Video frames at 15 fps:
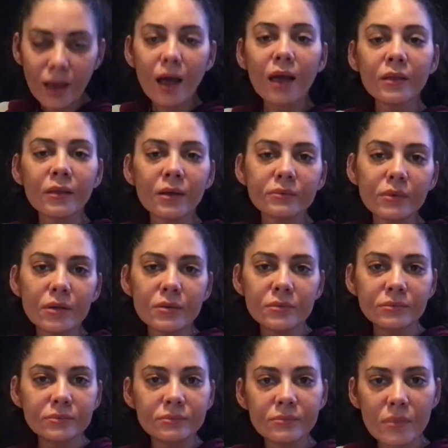love you,
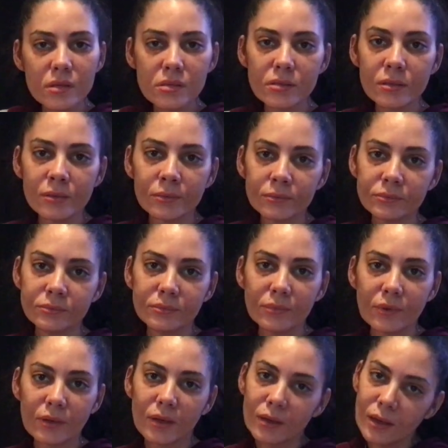miss you.
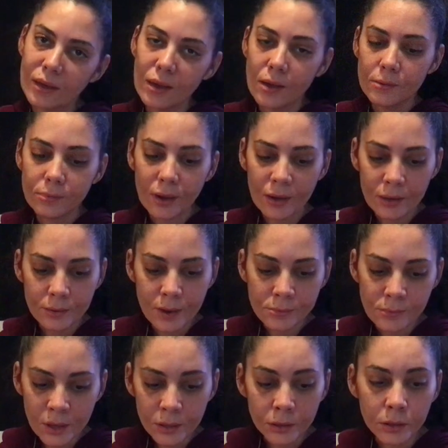But anyway,
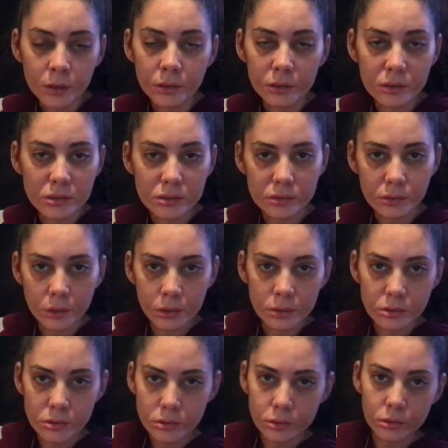me and her used to go
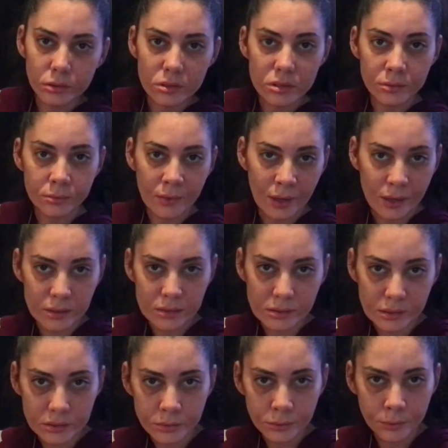to
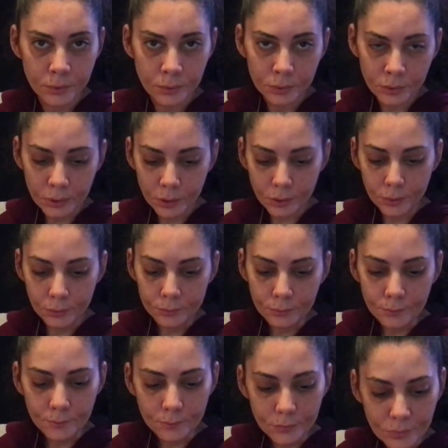gymnastics when we were little.
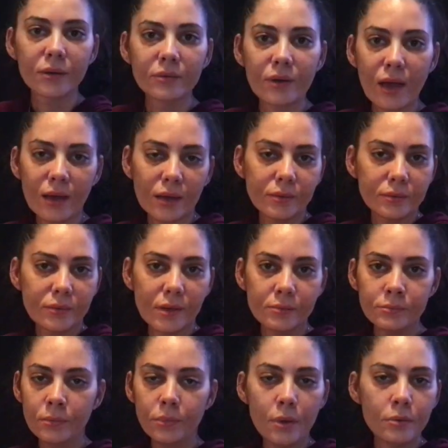You know,
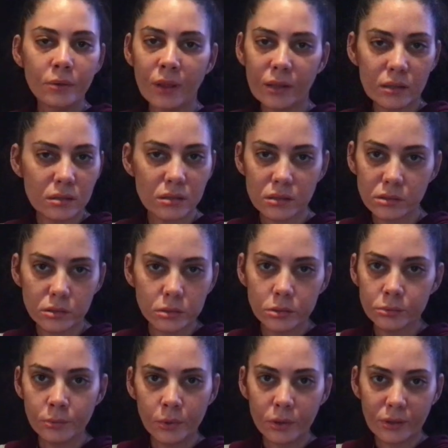we were like sisters
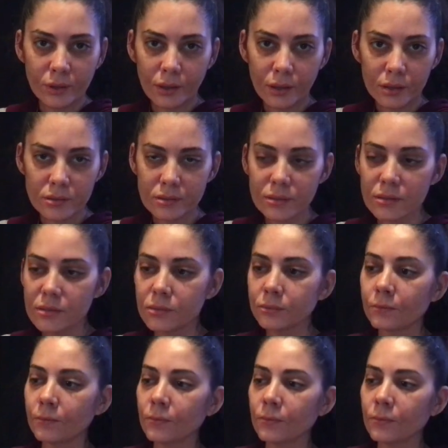more than cousins.